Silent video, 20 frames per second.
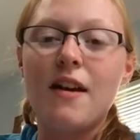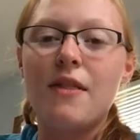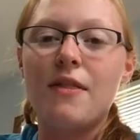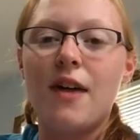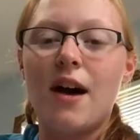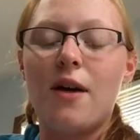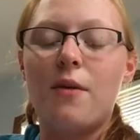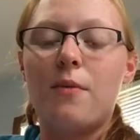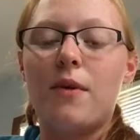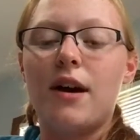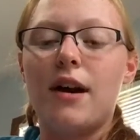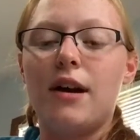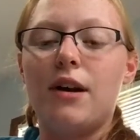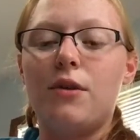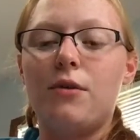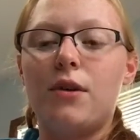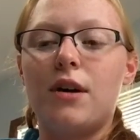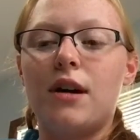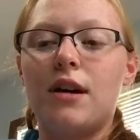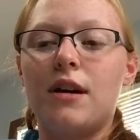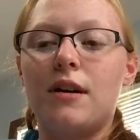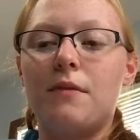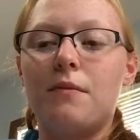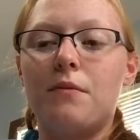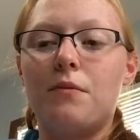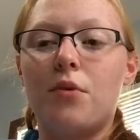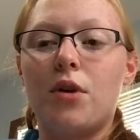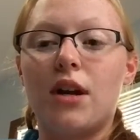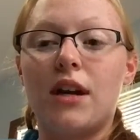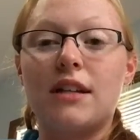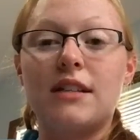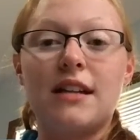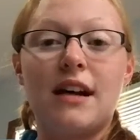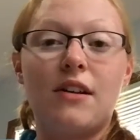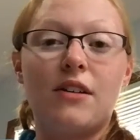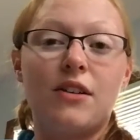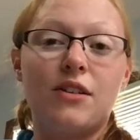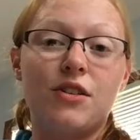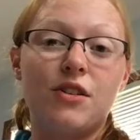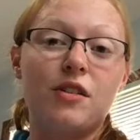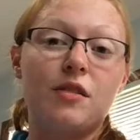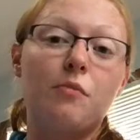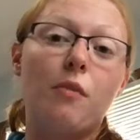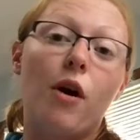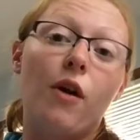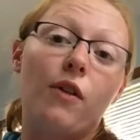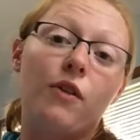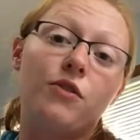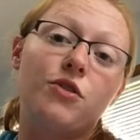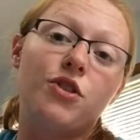That way you can break it down into smaller